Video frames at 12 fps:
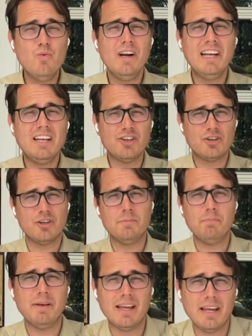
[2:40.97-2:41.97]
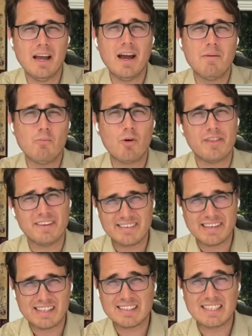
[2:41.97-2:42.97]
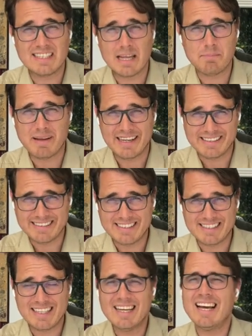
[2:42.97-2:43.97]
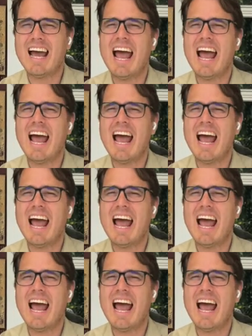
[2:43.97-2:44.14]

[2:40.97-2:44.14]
really shouldn't be more than 6 to 10 minutes.